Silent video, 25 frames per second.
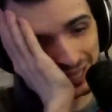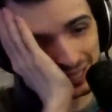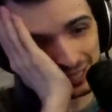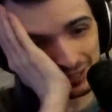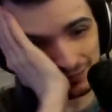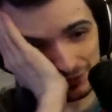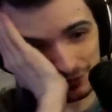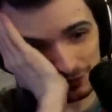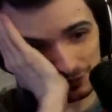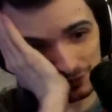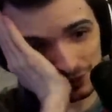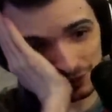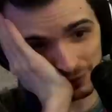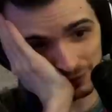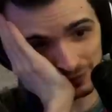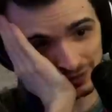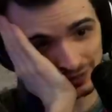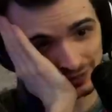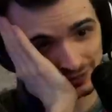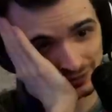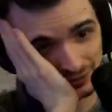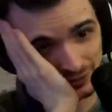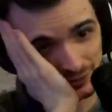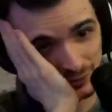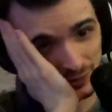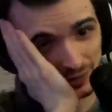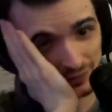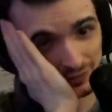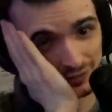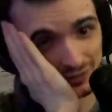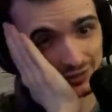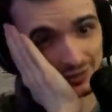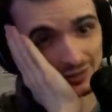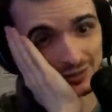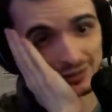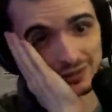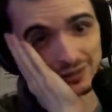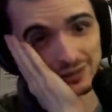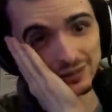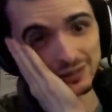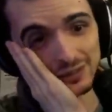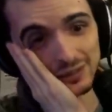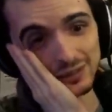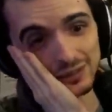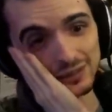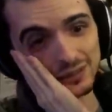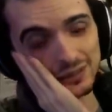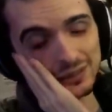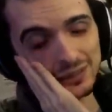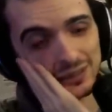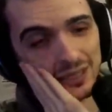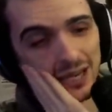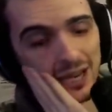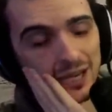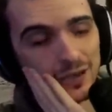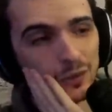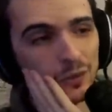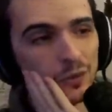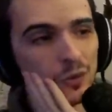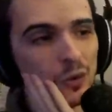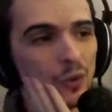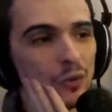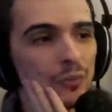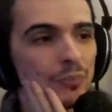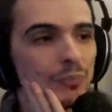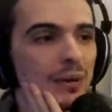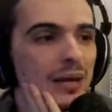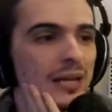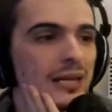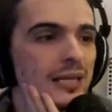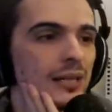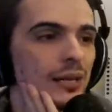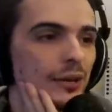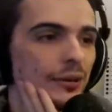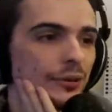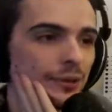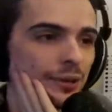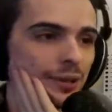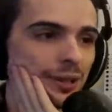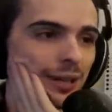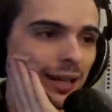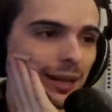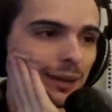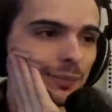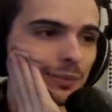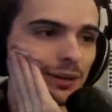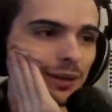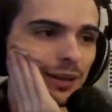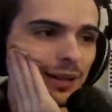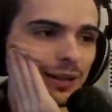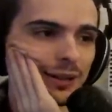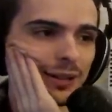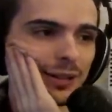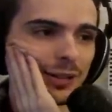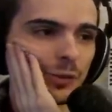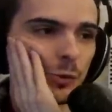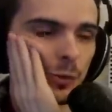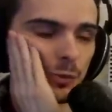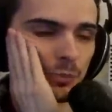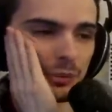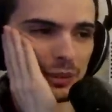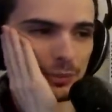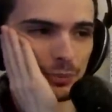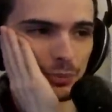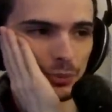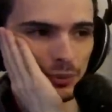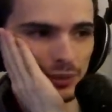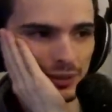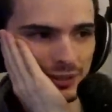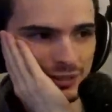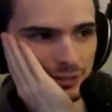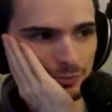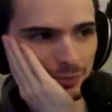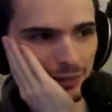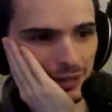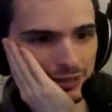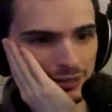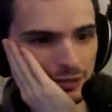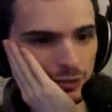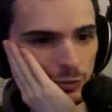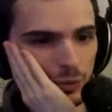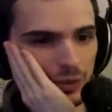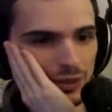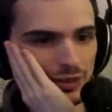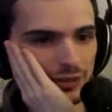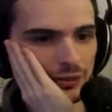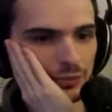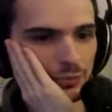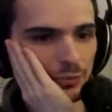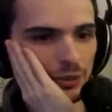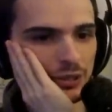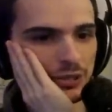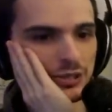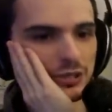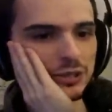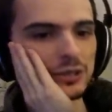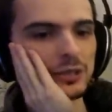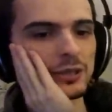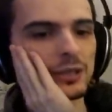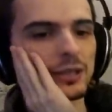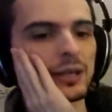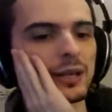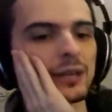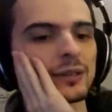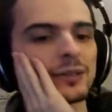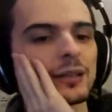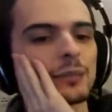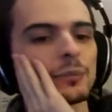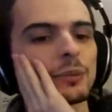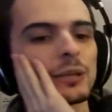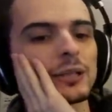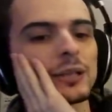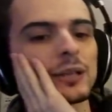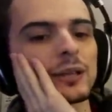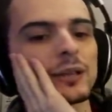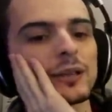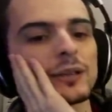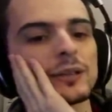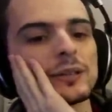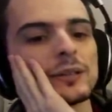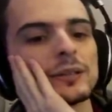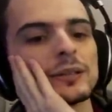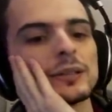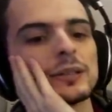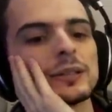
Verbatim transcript: and if you don't, it's a travesty. I don't know many other games like this where people expect to win as much as Dead by Daylight.